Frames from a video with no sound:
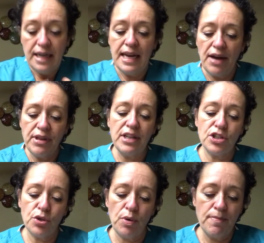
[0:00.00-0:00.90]
that it's
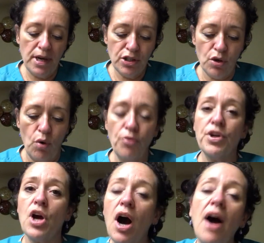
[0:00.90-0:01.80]
3 months old, the
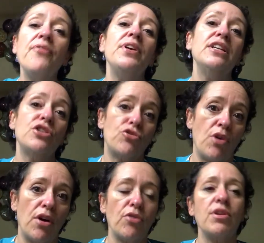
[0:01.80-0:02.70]
coffee is
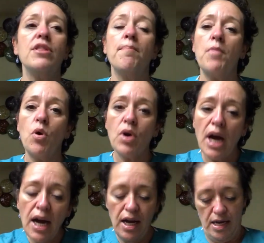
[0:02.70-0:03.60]
stronger than the
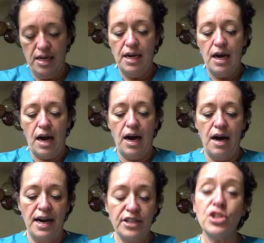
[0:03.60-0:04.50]
mocha.
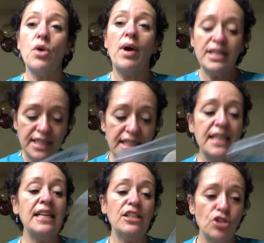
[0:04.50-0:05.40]
And so I
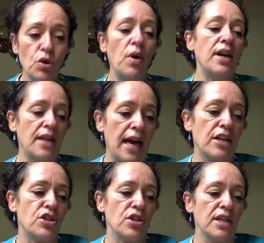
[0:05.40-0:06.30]
did enjoy it,
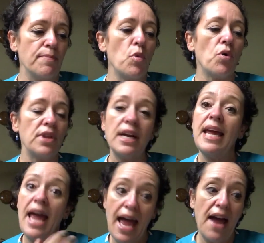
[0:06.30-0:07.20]
actually, more than I
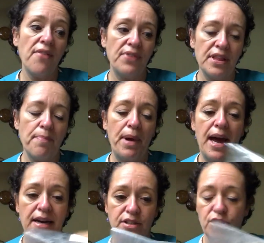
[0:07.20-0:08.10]
have in the past.